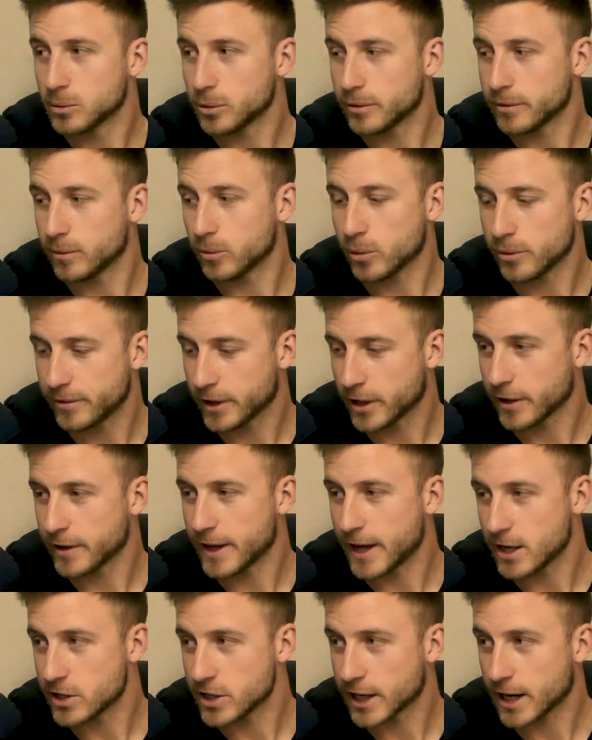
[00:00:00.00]
we'll we'll All figure right.
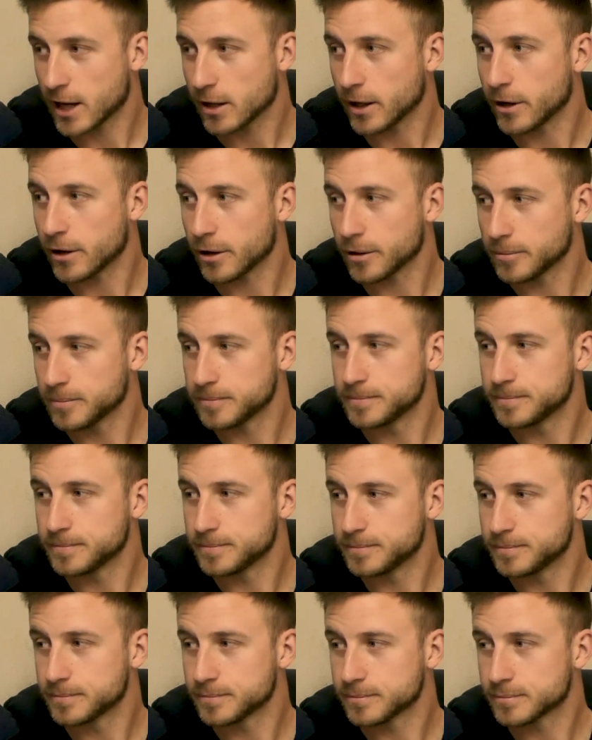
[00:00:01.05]
the handshake out later.
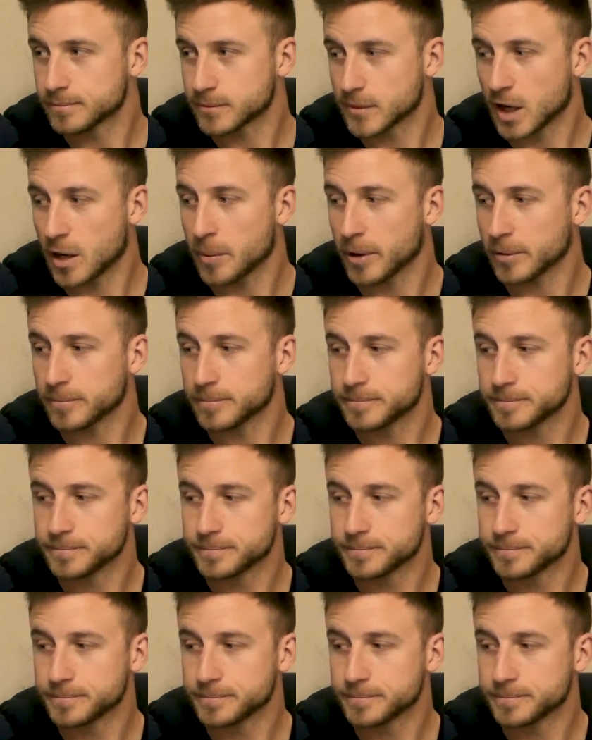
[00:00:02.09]
All right, man.